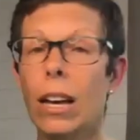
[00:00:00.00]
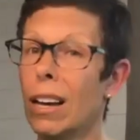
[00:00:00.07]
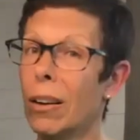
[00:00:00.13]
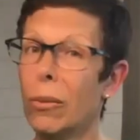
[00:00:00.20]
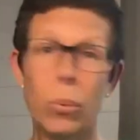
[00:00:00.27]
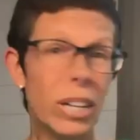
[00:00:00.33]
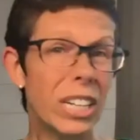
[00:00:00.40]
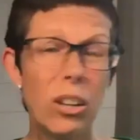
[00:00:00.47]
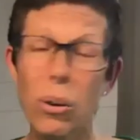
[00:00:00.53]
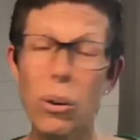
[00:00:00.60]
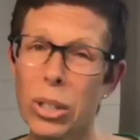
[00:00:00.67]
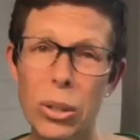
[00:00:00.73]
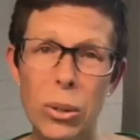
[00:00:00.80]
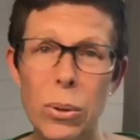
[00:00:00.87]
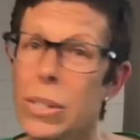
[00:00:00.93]
we don't
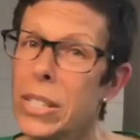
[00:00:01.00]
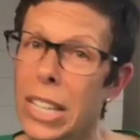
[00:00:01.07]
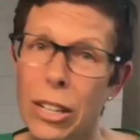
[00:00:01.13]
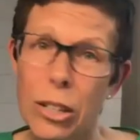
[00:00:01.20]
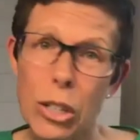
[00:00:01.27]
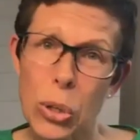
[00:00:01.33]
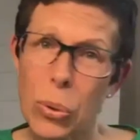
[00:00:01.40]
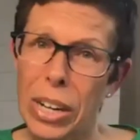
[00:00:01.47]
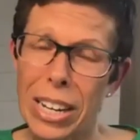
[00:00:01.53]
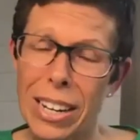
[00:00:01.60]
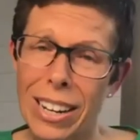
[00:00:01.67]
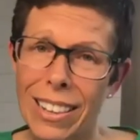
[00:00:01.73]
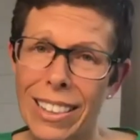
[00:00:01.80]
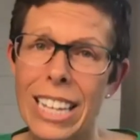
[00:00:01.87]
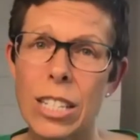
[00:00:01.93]
use sunscreen
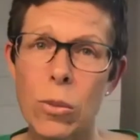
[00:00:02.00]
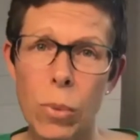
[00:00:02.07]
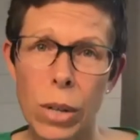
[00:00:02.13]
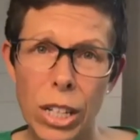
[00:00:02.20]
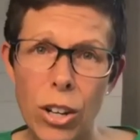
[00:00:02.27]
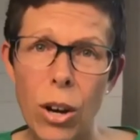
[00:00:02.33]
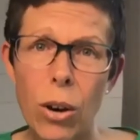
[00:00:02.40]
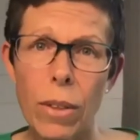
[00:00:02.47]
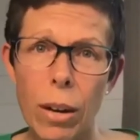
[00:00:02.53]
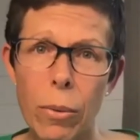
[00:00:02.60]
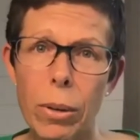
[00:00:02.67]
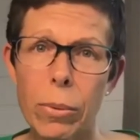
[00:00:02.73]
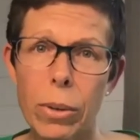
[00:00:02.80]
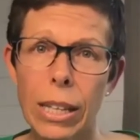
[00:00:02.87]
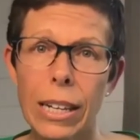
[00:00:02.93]
unless we know that we
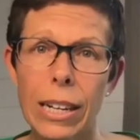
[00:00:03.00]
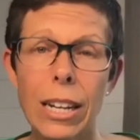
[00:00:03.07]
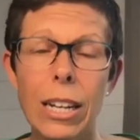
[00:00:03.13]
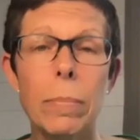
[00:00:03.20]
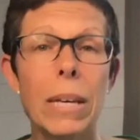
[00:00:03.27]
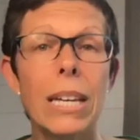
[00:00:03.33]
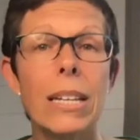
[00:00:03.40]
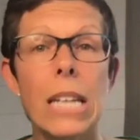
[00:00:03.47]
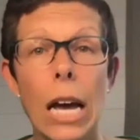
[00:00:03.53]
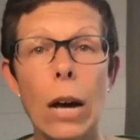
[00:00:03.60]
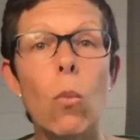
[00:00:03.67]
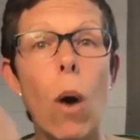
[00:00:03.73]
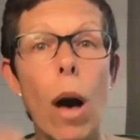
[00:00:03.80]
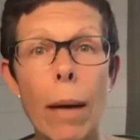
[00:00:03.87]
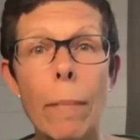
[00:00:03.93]
really need it because I
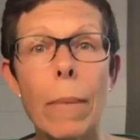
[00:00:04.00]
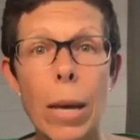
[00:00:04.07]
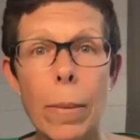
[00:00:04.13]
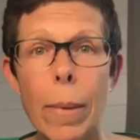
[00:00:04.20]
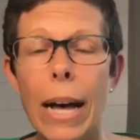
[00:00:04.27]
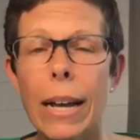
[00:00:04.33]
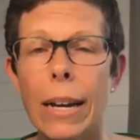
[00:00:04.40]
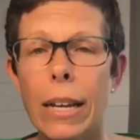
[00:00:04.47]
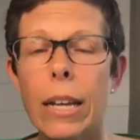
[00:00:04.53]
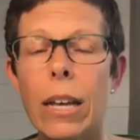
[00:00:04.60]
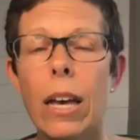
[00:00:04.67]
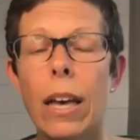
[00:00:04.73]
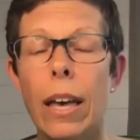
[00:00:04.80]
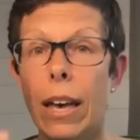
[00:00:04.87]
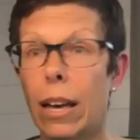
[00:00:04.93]
want my body
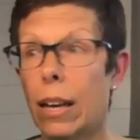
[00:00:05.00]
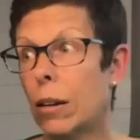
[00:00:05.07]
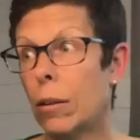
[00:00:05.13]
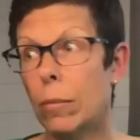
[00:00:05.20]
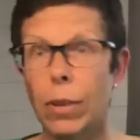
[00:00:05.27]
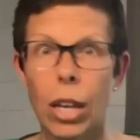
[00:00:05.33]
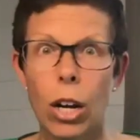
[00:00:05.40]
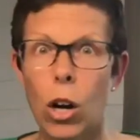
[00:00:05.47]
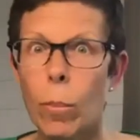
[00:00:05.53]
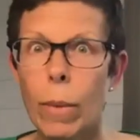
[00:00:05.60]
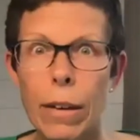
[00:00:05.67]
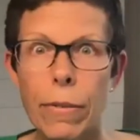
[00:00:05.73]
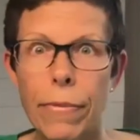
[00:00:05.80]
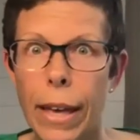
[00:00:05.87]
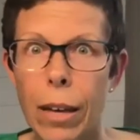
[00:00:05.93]
and, you know, my
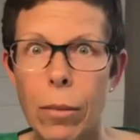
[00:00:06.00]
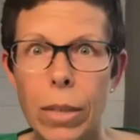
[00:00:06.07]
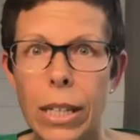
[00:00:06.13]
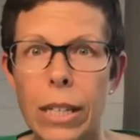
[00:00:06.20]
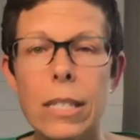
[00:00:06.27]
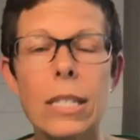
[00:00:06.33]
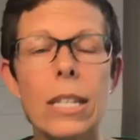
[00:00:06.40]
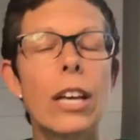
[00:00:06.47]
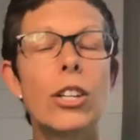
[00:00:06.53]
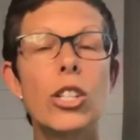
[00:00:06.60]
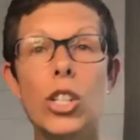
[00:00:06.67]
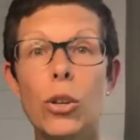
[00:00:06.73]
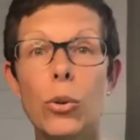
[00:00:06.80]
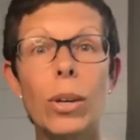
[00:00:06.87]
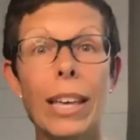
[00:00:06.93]
families
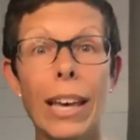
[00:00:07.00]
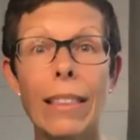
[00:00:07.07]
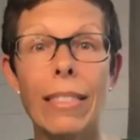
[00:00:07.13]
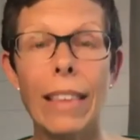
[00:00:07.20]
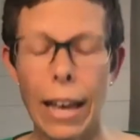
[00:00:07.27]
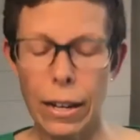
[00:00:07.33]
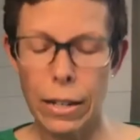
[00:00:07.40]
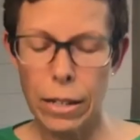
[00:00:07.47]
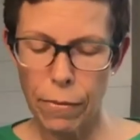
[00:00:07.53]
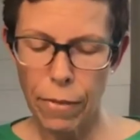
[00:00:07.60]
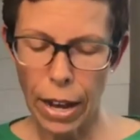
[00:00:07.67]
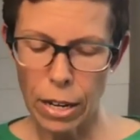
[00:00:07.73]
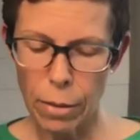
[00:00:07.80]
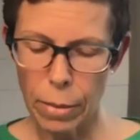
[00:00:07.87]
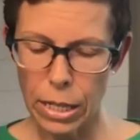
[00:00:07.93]
to get that
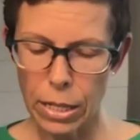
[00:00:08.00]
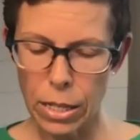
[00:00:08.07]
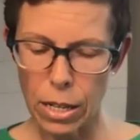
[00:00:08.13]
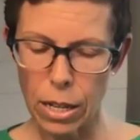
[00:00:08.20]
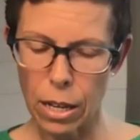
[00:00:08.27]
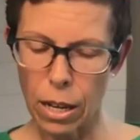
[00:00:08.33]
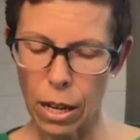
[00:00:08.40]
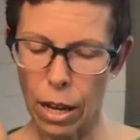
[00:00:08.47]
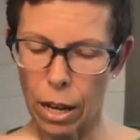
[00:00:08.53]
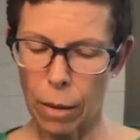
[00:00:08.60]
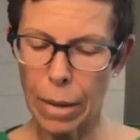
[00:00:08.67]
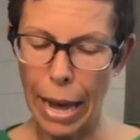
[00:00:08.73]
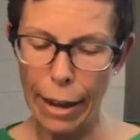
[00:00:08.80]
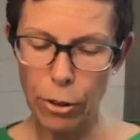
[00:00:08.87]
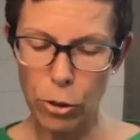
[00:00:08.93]
vitamin D um,
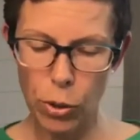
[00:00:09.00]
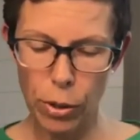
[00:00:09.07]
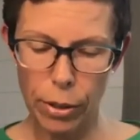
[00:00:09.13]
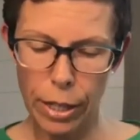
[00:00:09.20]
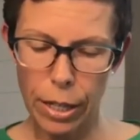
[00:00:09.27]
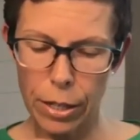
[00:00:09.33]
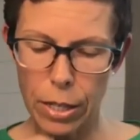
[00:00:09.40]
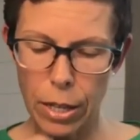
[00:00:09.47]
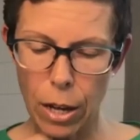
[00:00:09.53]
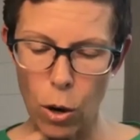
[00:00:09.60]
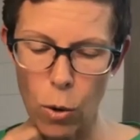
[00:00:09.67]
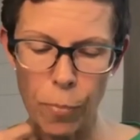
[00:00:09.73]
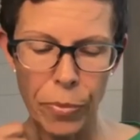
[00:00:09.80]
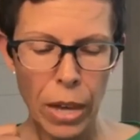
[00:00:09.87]
naturally. So